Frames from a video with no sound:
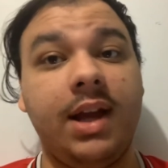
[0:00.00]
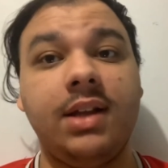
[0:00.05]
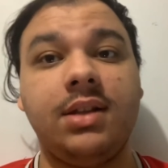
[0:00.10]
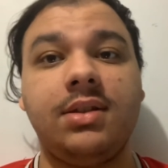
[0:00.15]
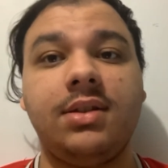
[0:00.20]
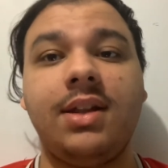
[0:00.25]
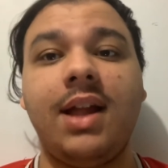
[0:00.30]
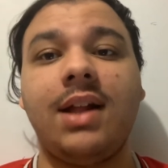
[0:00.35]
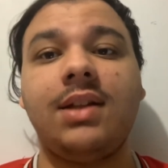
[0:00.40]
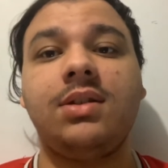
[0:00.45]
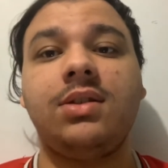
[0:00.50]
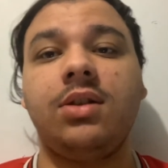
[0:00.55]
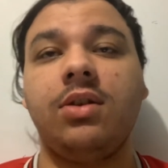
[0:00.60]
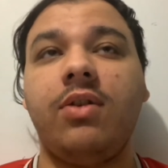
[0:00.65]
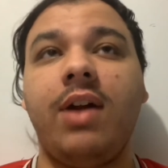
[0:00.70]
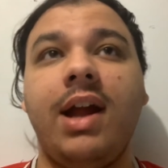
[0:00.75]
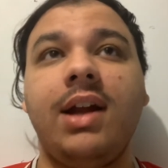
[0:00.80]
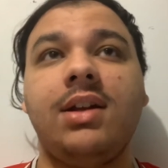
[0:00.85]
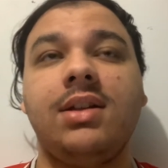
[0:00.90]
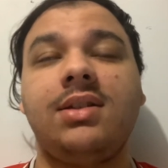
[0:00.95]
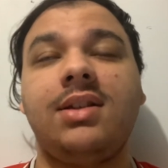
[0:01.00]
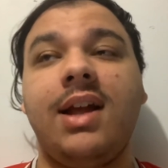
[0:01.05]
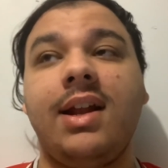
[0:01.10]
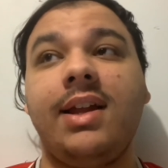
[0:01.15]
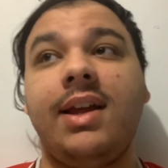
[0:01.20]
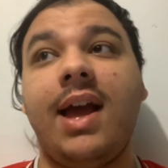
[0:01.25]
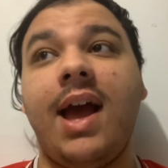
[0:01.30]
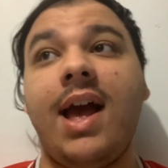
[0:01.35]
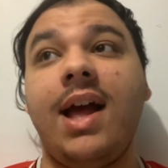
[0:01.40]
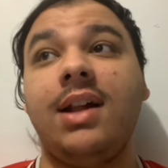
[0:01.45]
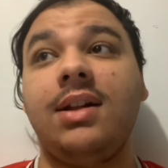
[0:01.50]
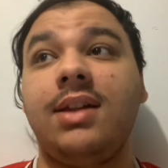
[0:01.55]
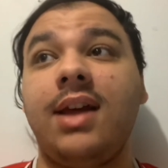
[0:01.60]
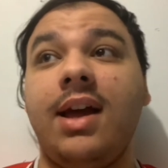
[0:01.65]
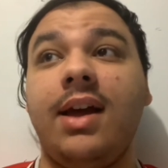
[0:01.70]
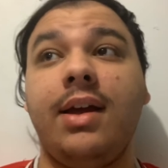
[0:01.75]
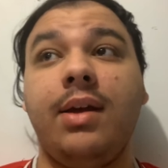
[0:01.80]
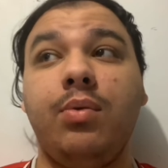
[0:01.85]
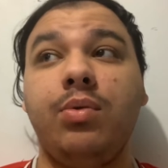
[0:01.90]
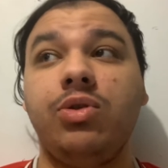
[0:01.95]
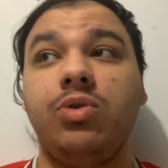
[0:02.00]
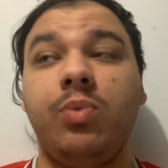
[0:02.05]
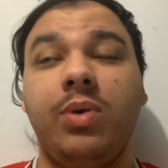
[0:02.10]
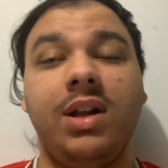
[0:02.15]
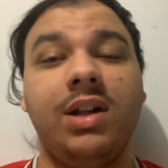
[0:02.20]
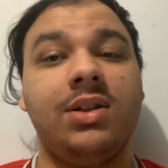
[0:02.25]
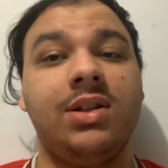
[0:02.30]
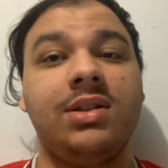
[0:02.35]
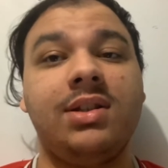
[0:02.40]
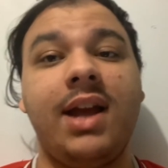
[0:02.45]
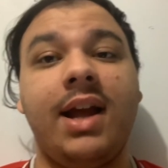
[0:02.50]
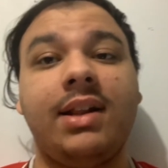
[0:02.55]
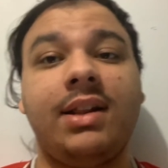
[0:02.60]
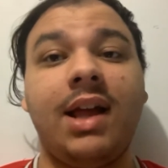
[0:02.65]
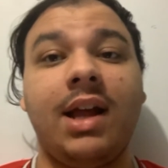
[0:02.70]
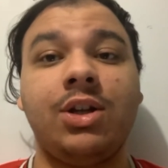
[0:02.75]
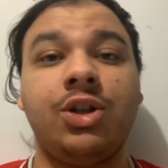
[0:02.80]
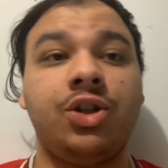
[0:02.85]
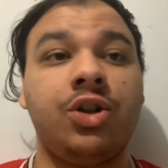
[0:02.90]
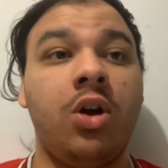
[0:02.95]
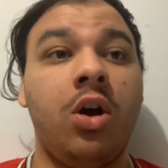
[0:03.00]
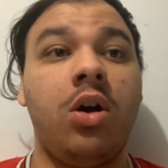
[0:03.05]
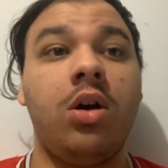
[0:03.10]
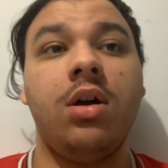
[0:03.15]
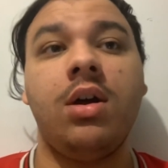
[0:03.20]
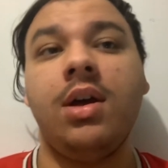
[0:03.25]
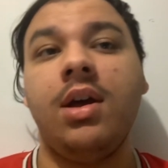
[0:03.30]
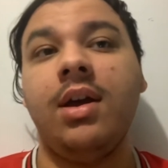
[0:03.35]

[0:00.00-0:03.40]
that's the greatness that he had, that he was willing to take that shot.